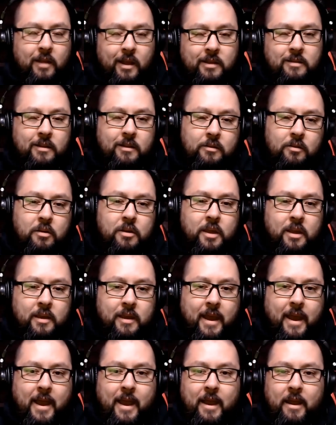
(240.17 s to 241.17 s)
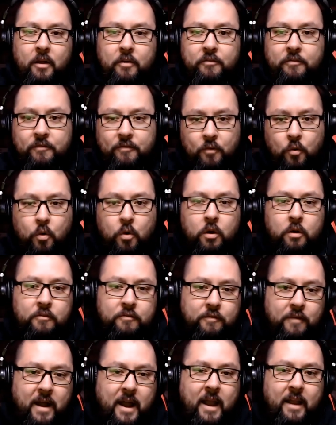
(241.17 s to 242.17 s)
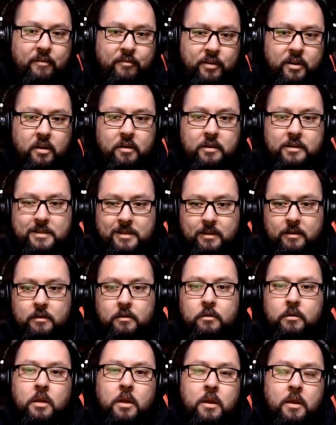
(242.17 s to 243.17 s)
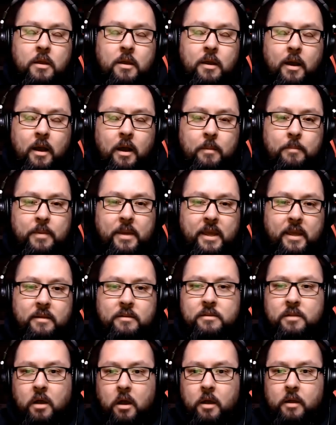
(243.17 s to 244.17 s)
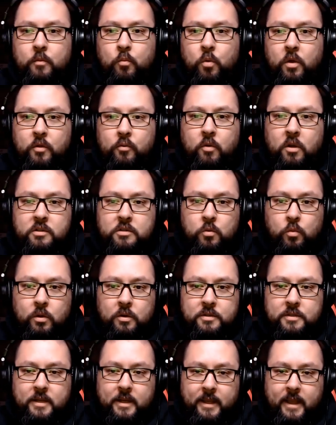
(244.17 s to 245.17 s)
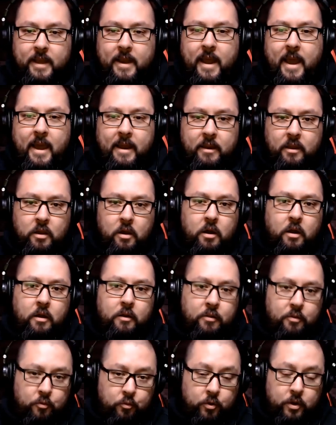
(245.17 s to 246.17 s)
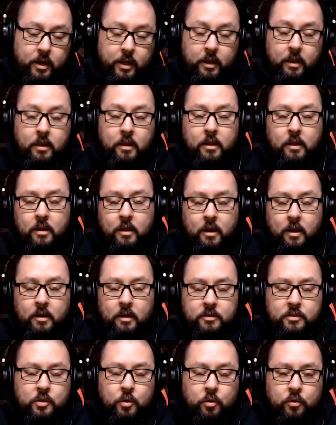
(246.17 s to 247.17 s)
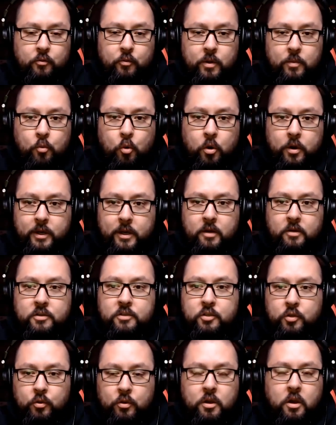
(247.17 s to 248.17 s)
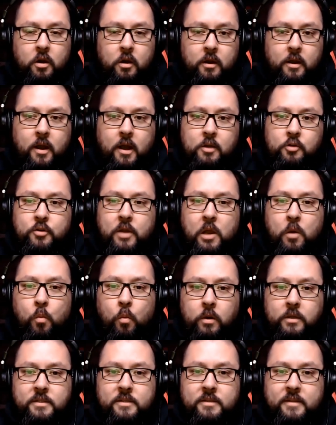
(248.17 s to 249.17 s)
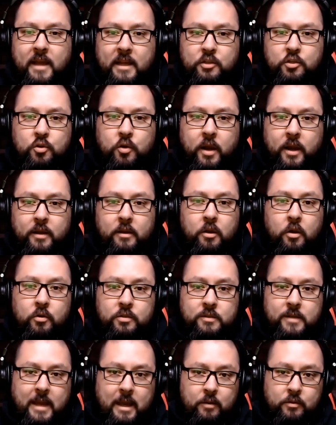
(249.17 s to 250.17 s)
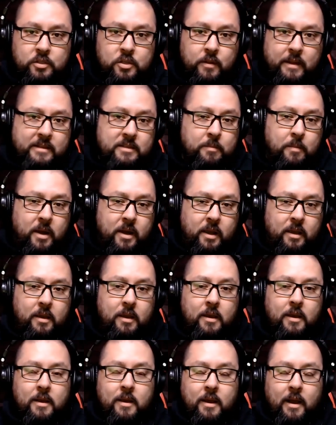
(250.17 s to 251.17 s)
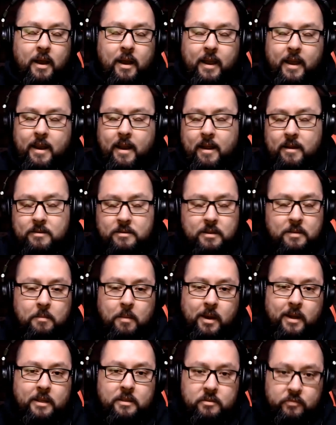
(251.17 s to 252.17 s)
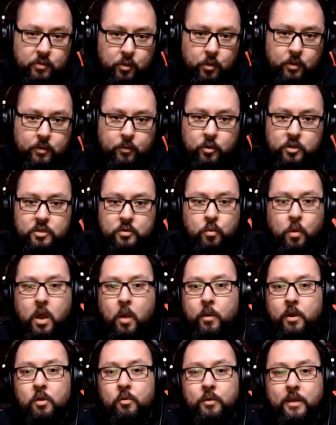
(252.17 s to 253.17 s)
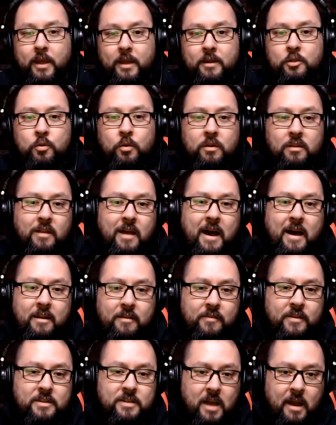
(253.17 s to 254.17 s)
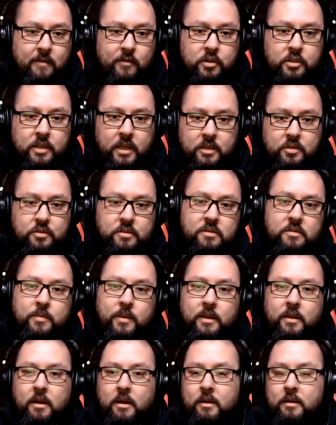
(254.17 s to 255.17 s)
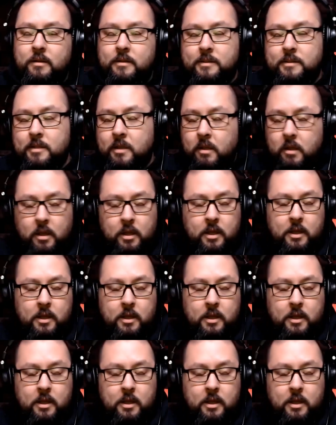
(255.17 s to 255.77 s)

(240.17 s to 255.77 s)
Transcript: likely looking at a 4 to 5 year deal being done with Russell Wilson. Again, adding on 2 or 3 more years to the current contract once that trade goes down. So that's money. And honestly, money is fluid, which is why we don't get into a lot of these conversations because,